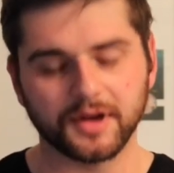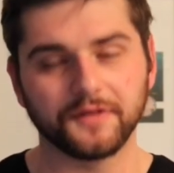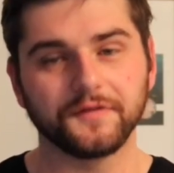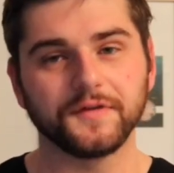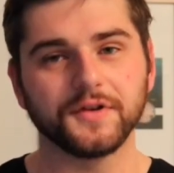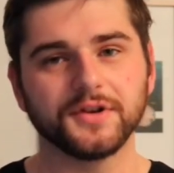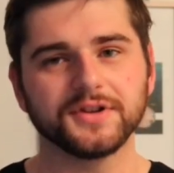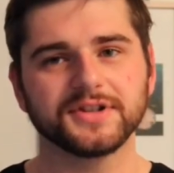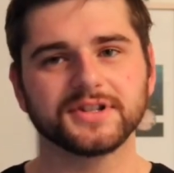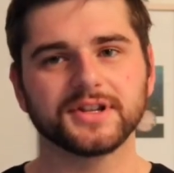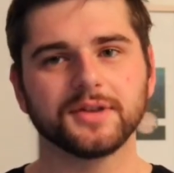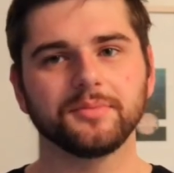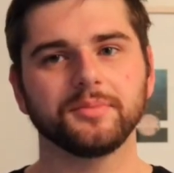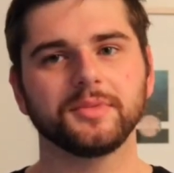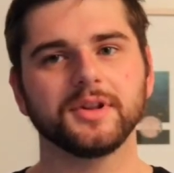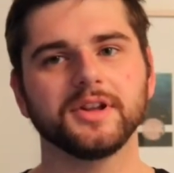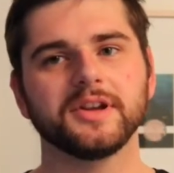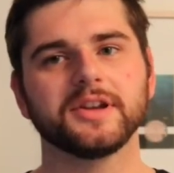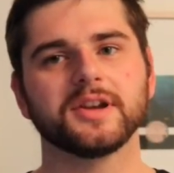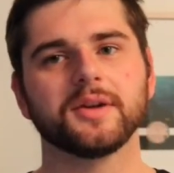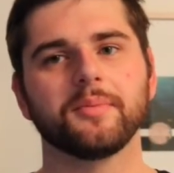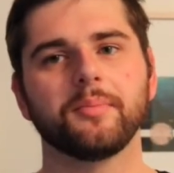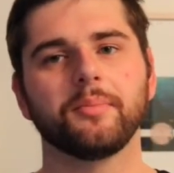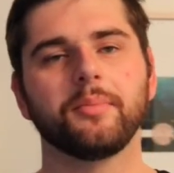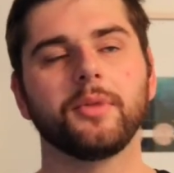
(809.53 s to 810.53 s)
If you simply
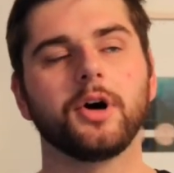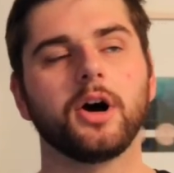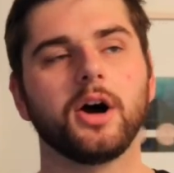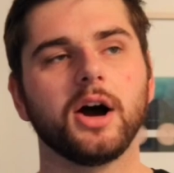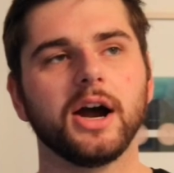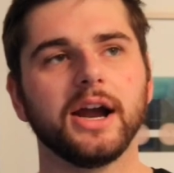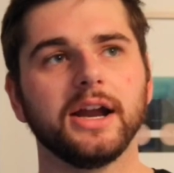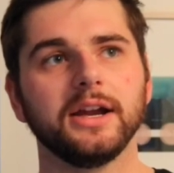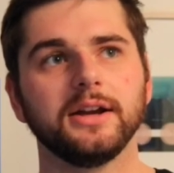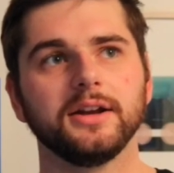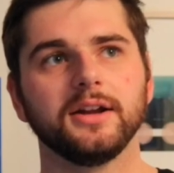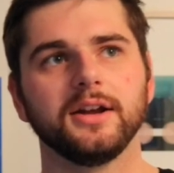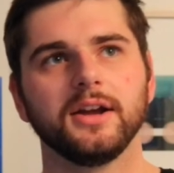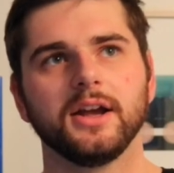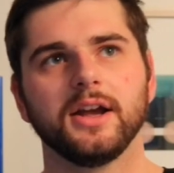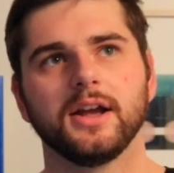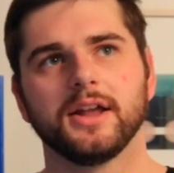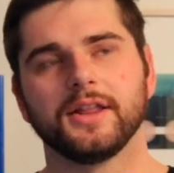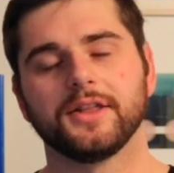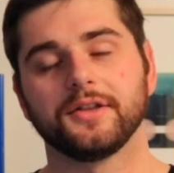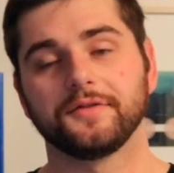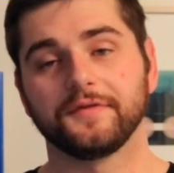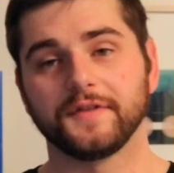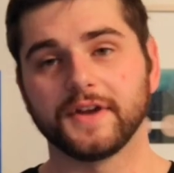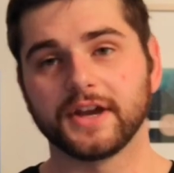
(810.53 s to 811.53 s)
combine
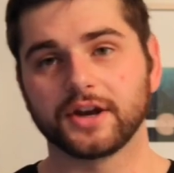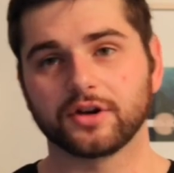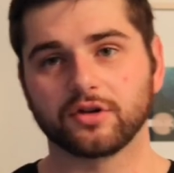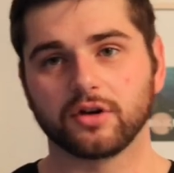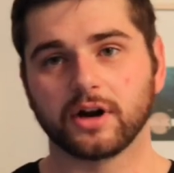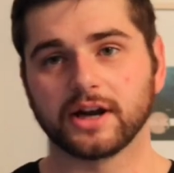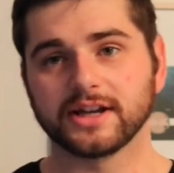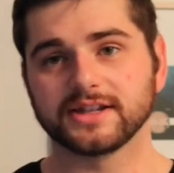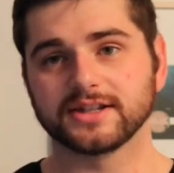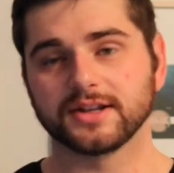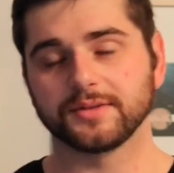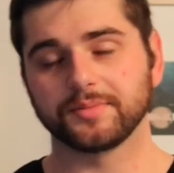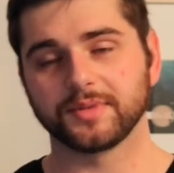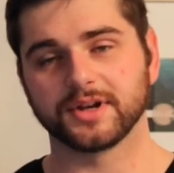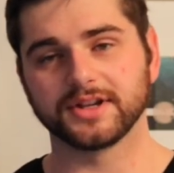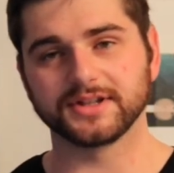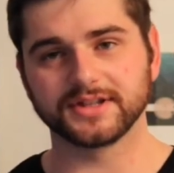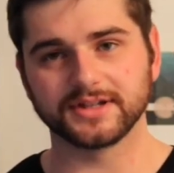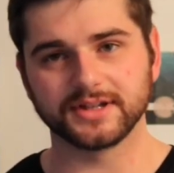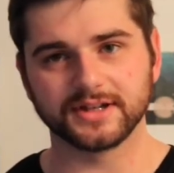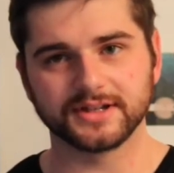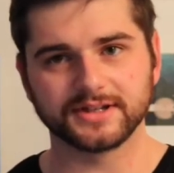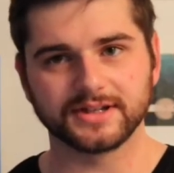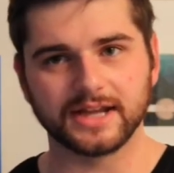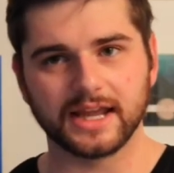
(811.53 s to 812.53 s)
the Fiat Chrysler
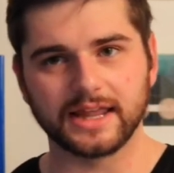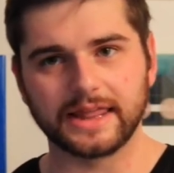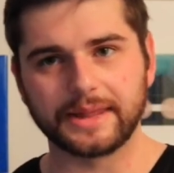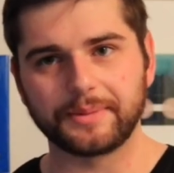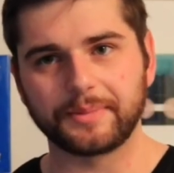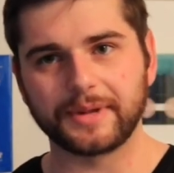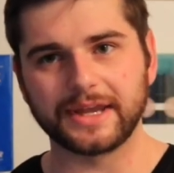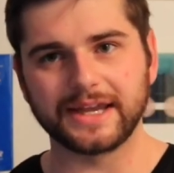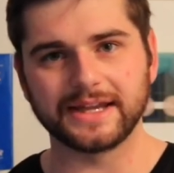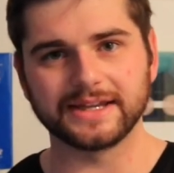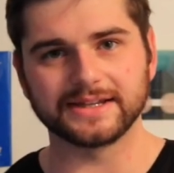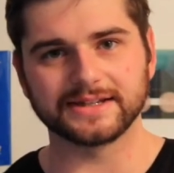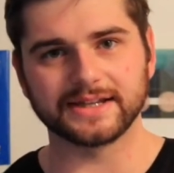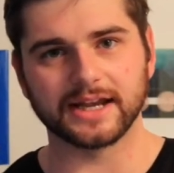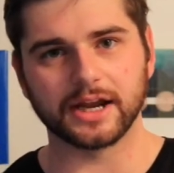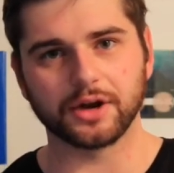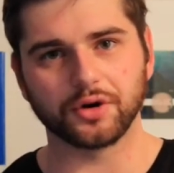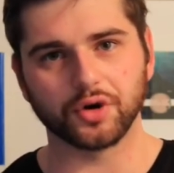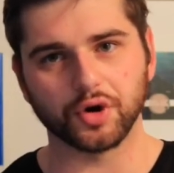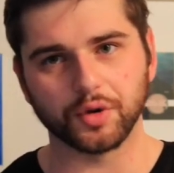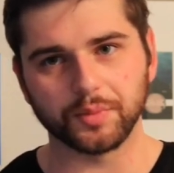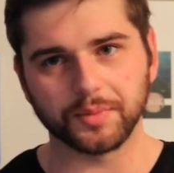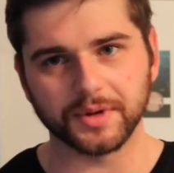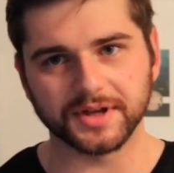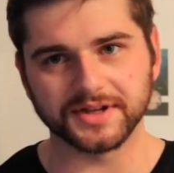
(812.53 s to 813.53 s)
business and the PSA
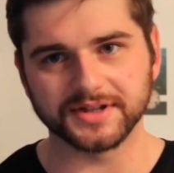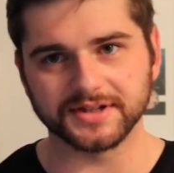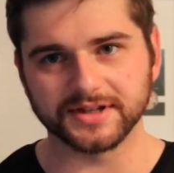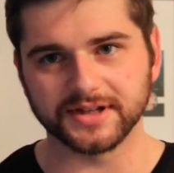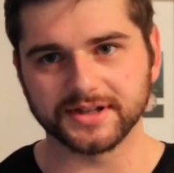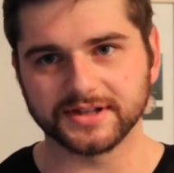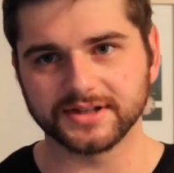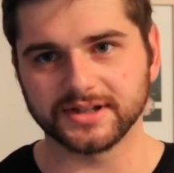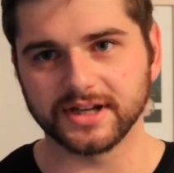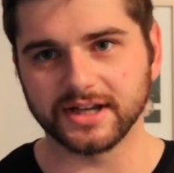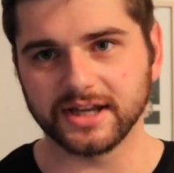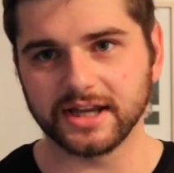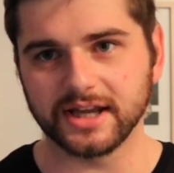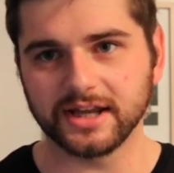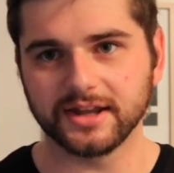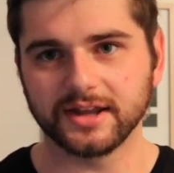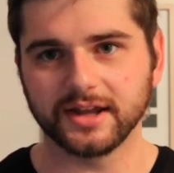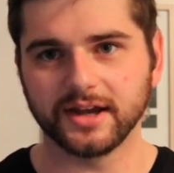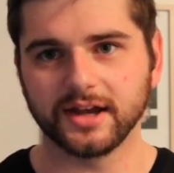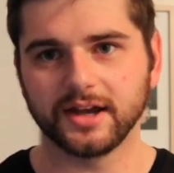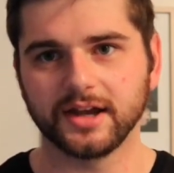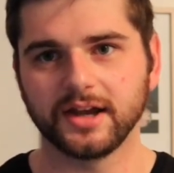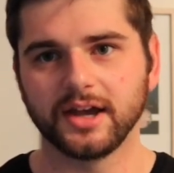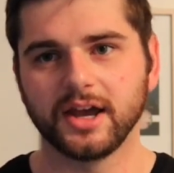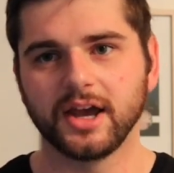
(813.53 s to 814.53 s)
Group business
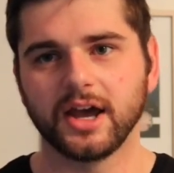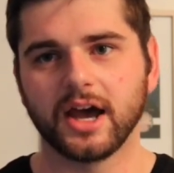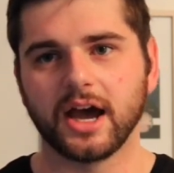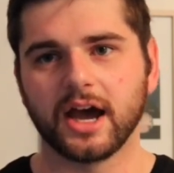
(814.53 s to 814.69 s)
together,